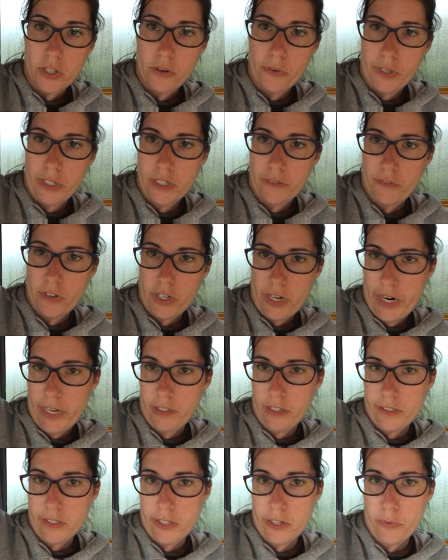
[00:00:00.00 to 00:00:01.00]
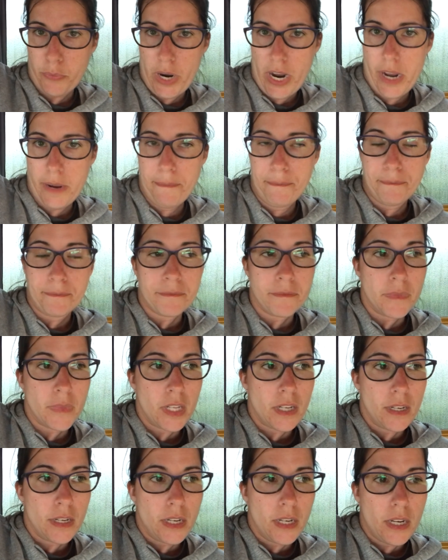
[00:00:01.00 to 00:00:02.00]
go to different islands nearby.
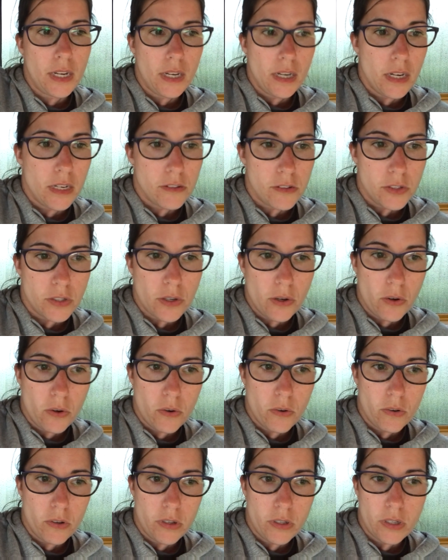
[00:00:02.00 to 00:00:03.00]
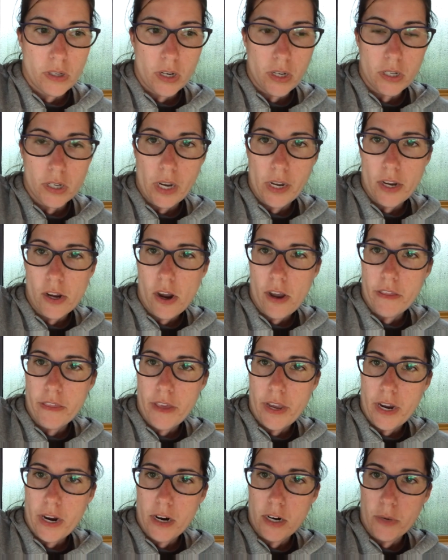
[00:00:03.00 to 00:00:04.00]
And so I got
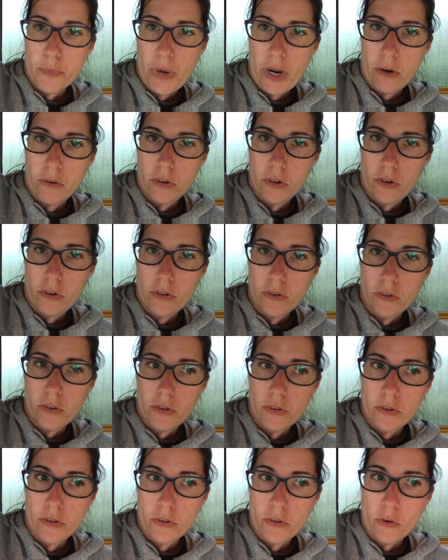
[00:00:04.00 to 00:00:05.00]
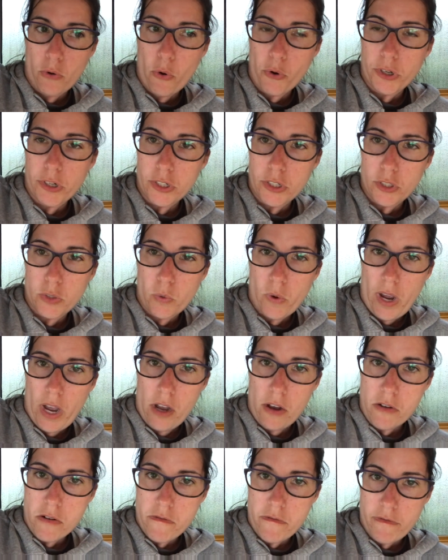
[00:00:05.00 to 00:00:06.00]
there at about
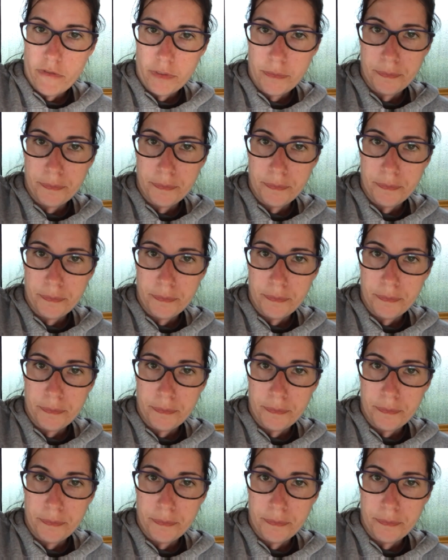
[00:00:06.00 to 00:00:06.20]
11:45,